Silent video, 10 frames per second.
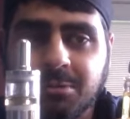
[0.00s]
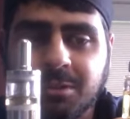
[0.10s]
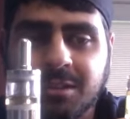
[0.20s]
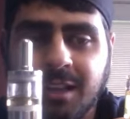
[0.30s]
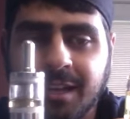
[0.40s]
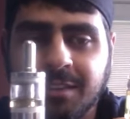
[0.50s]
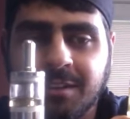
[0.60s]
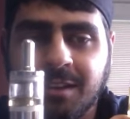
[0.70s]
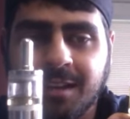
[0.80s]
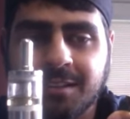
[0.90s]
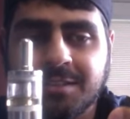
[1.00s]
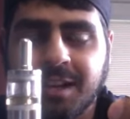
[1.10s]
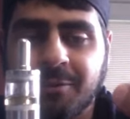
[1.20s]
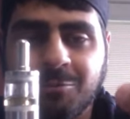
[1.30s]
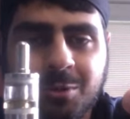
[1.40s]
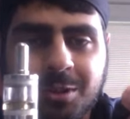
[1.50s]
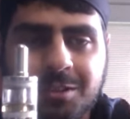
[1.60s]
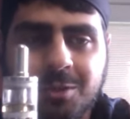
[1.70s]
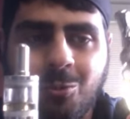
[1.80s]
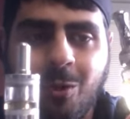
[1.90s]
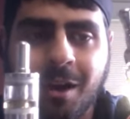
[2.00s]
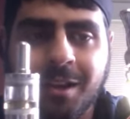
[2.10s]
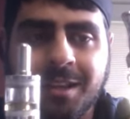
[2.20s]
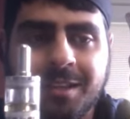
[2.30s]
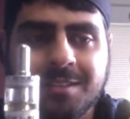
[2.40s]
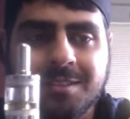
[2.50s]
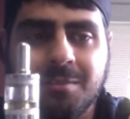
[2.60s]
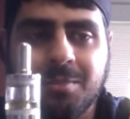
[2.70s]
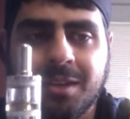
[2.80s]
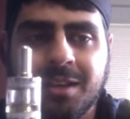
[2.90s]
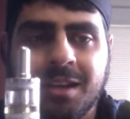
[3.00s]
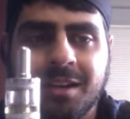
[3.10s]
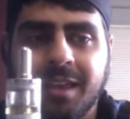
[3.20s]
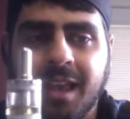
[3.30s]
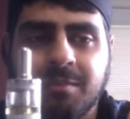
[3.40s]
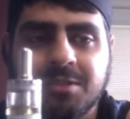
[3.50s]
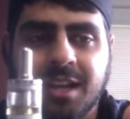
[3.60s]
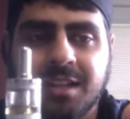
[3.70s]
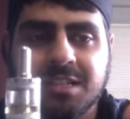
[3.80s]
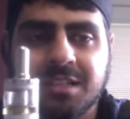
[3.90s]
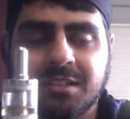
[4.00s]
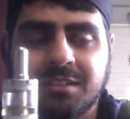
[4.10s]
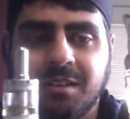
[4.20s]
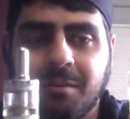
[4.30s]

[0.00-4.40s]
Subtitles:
really like the Nautilus, and I really wanted it to be a game-changing